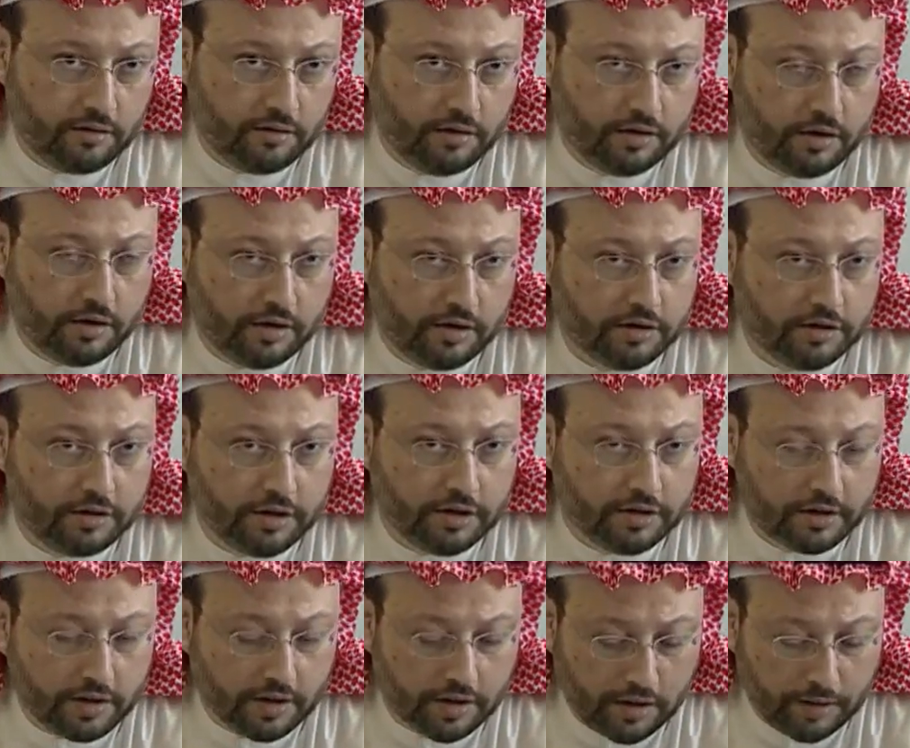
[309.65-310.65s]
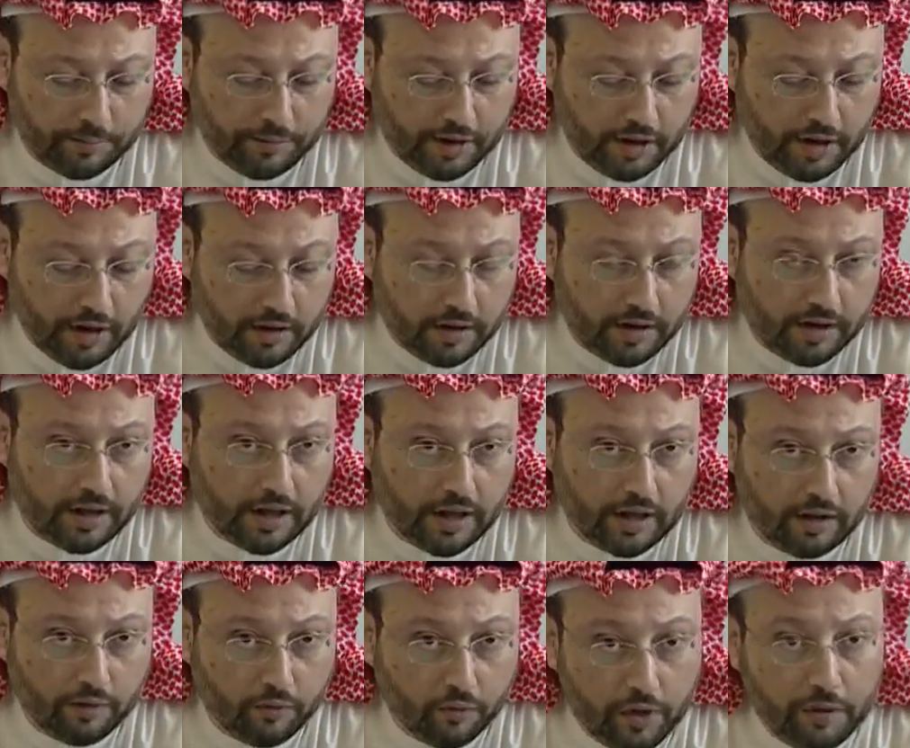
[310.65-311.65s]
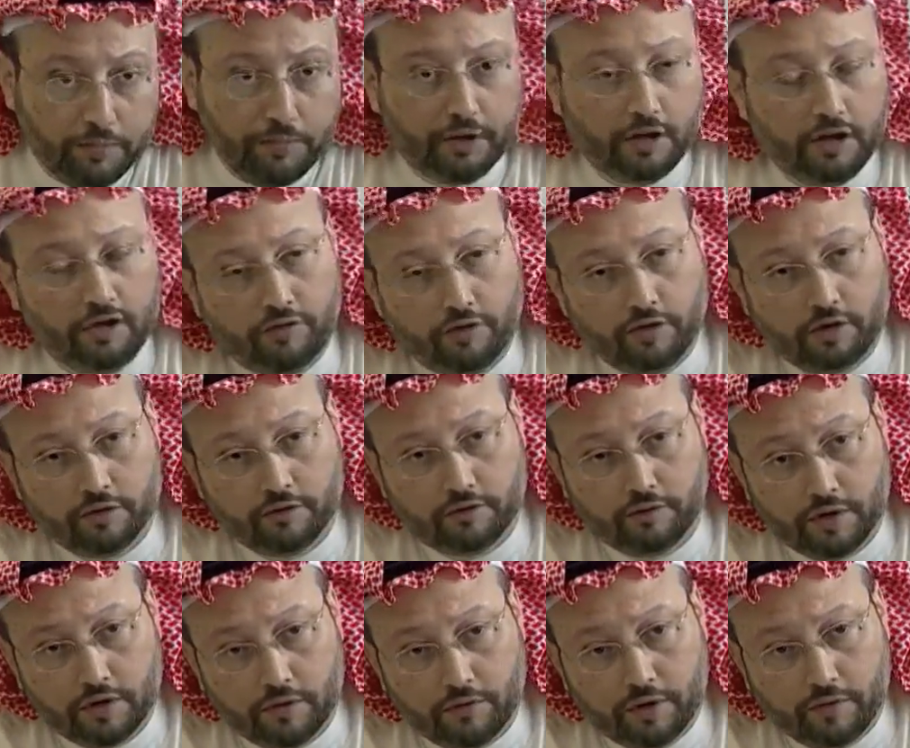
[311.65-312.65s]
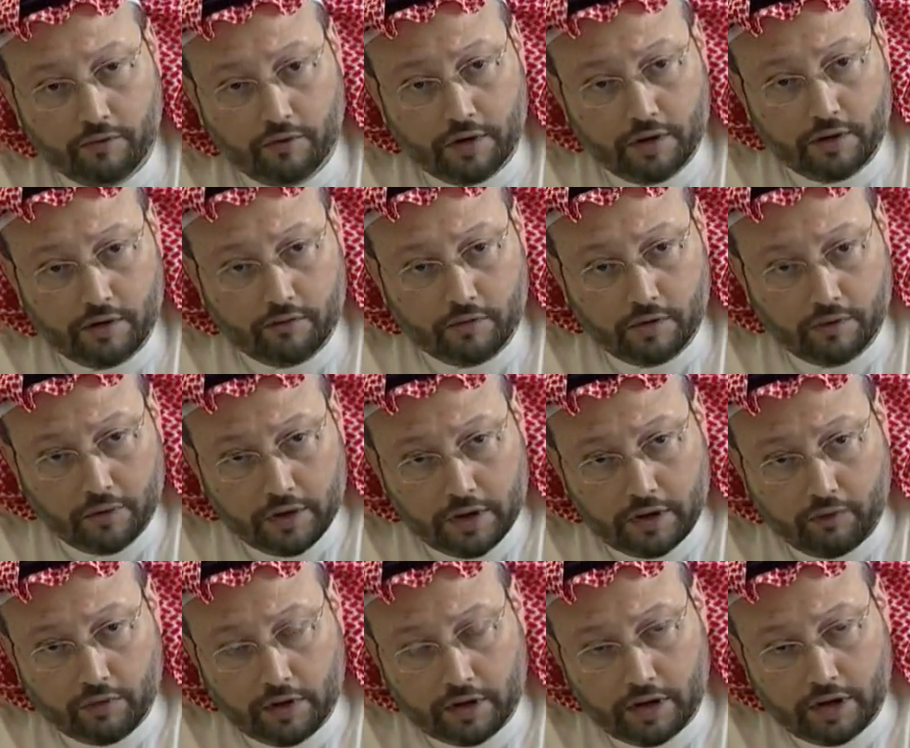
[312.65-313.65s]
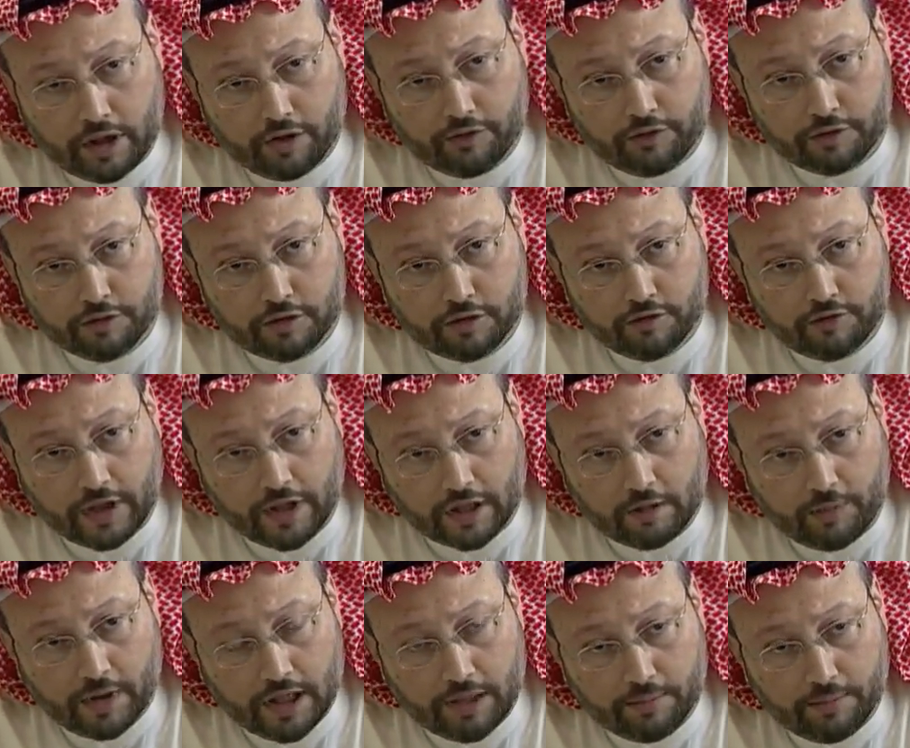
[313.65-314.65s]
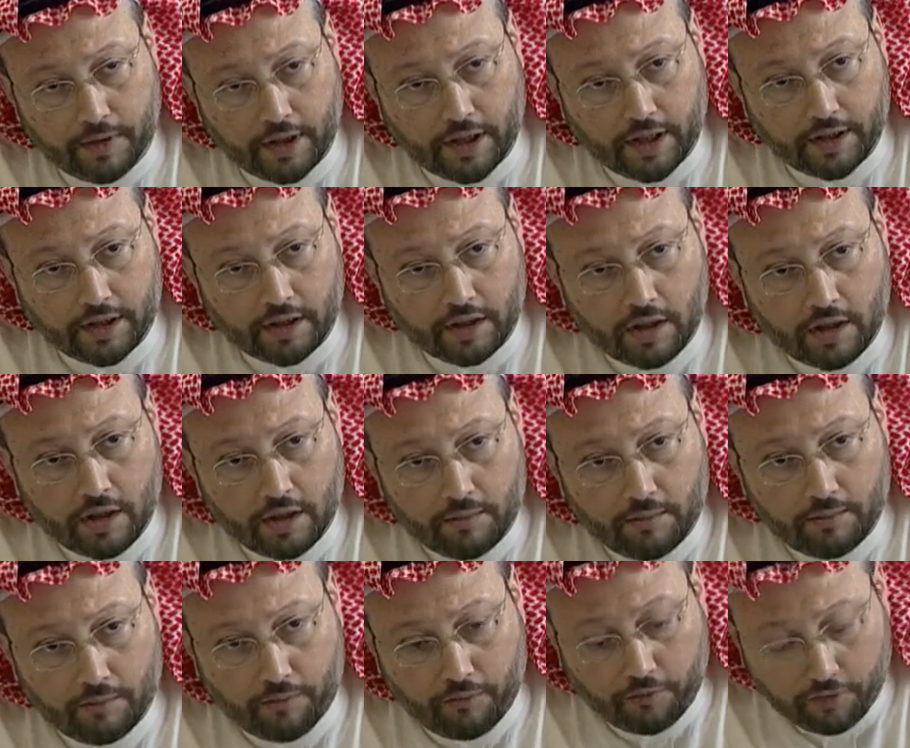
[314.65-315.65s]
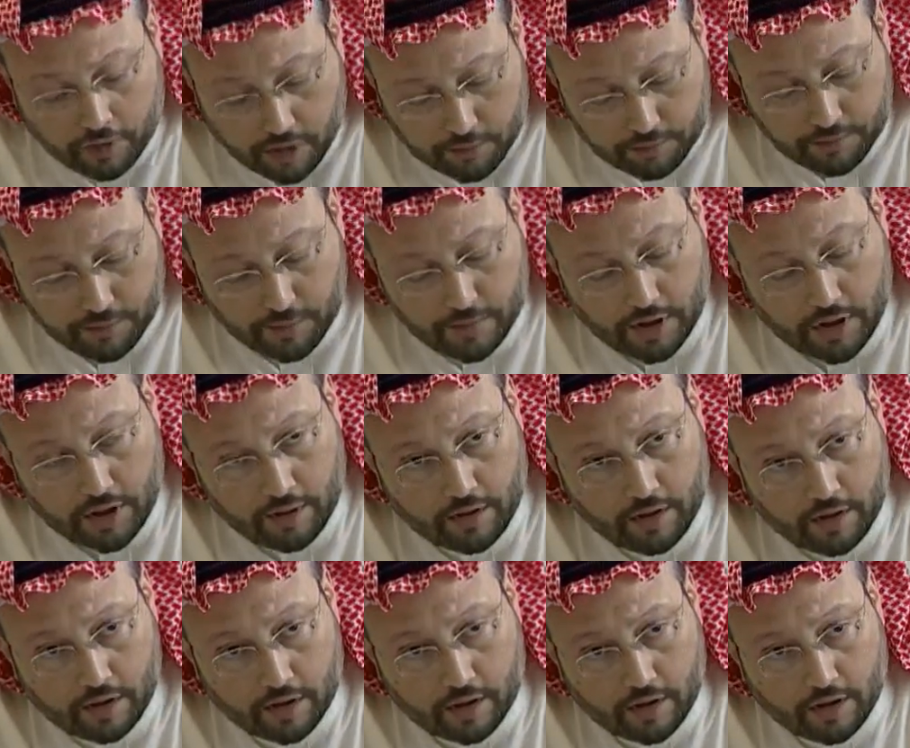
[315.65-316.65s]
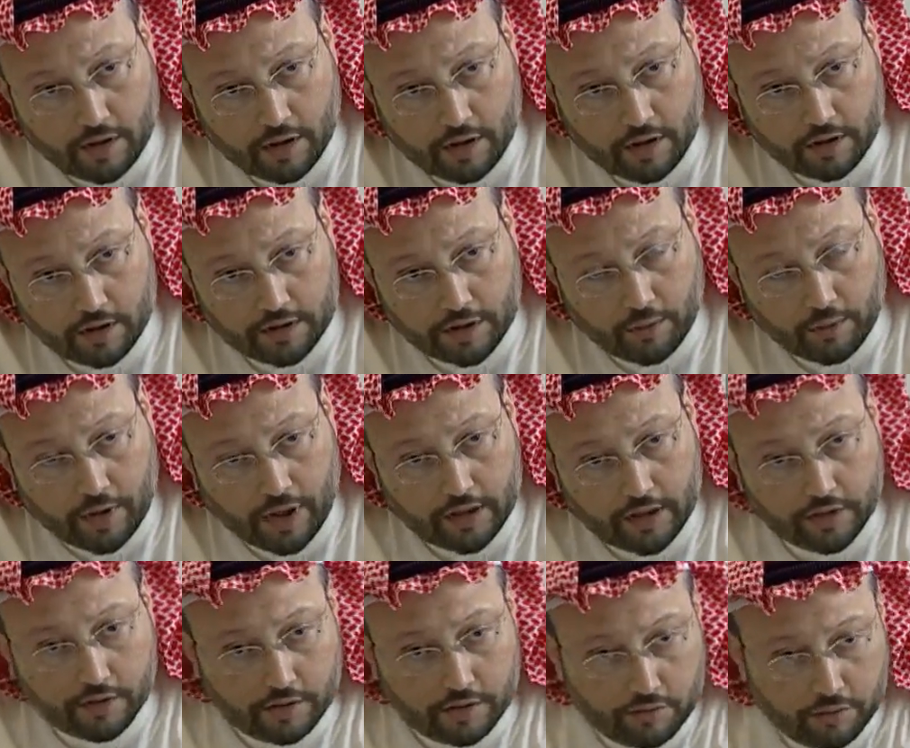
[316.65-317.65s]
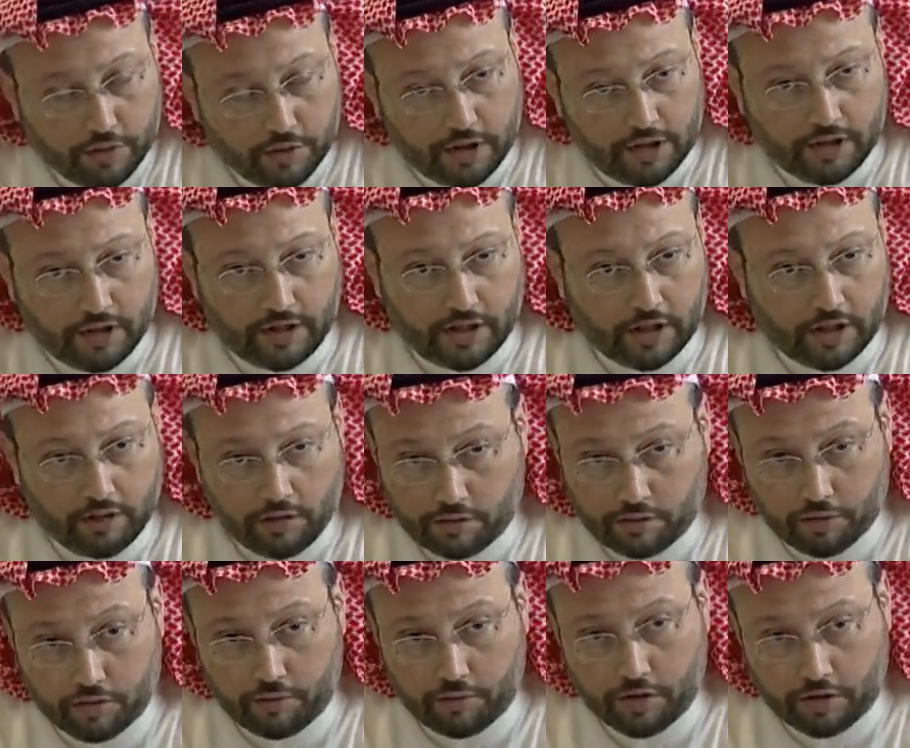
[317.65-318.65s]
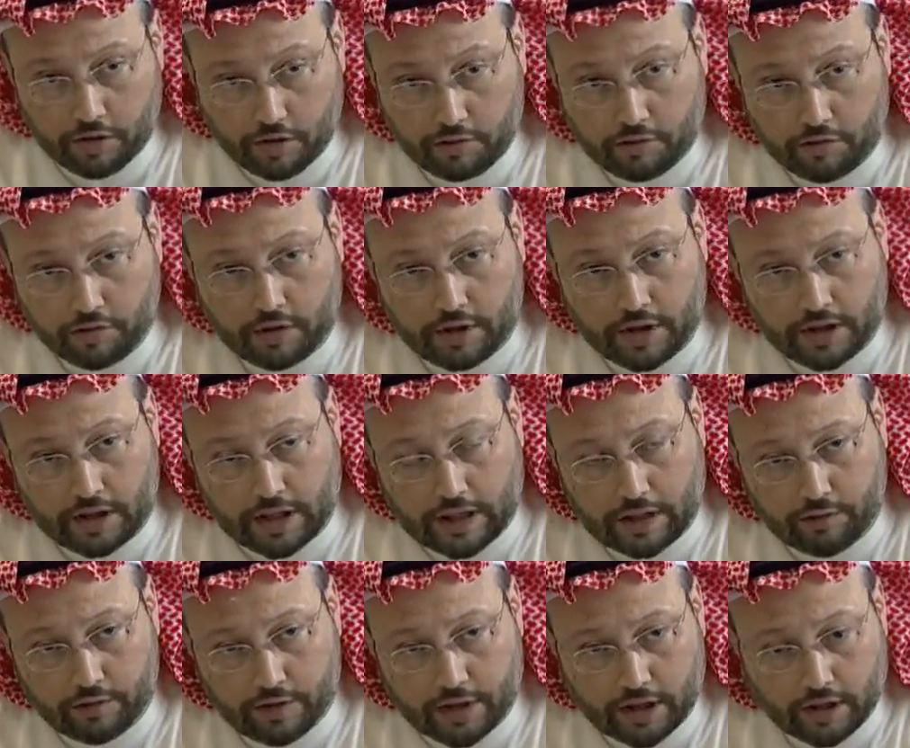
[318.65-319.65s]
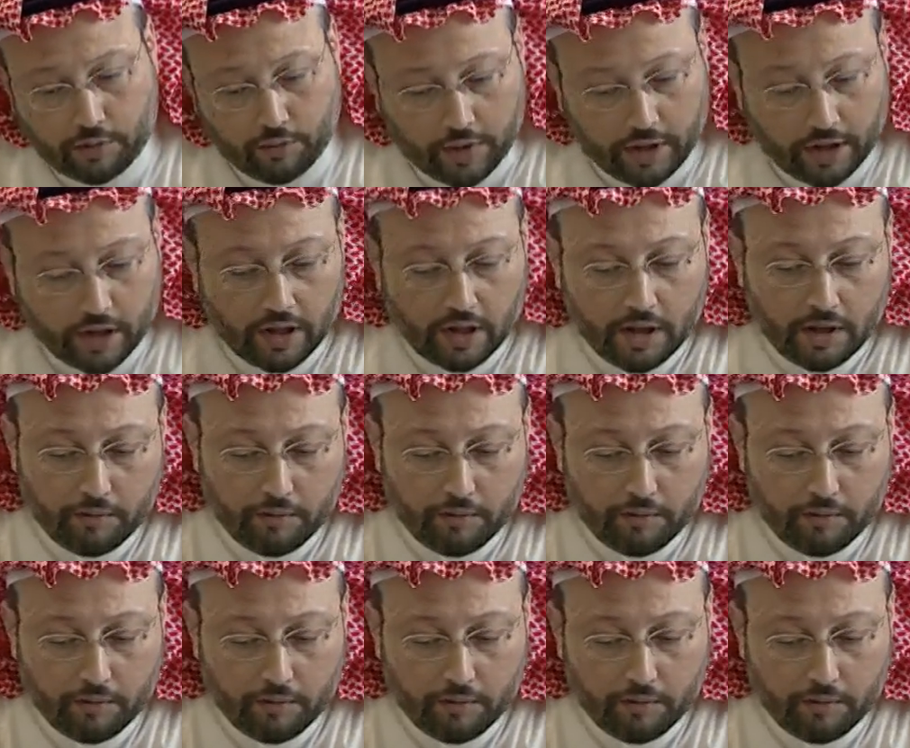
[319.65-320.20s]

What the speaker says: It is distant. I mean, India will be involved, will take fruit of that pipeline from Jawadir to India, it could turn out that way.